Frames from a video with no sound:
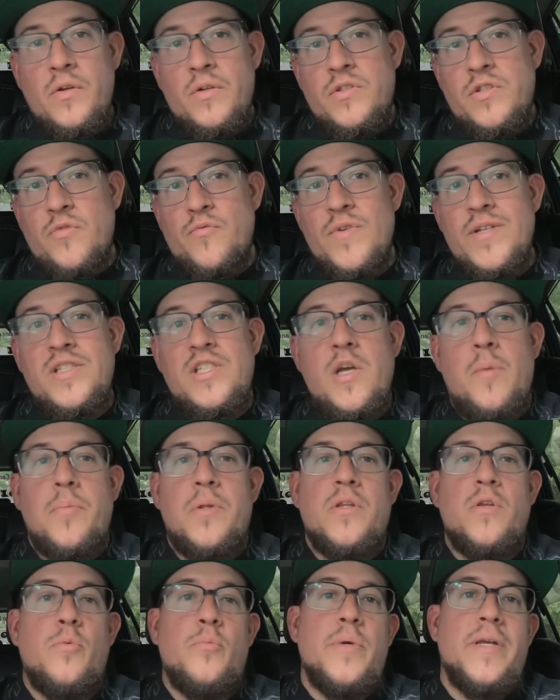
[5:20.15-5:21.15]
to reach up a
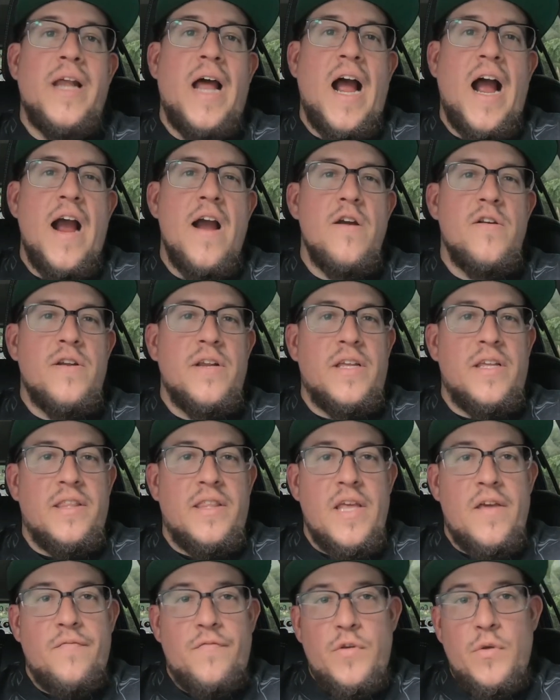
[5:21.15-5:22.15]
little bit higher to get
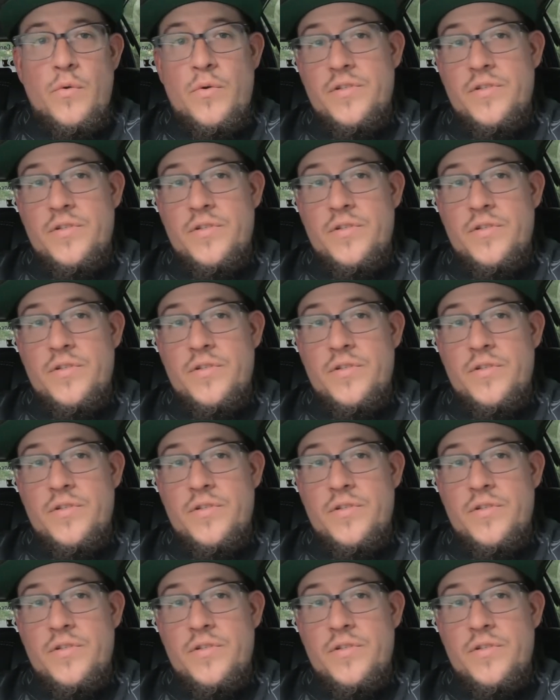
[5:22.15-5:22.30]
that view,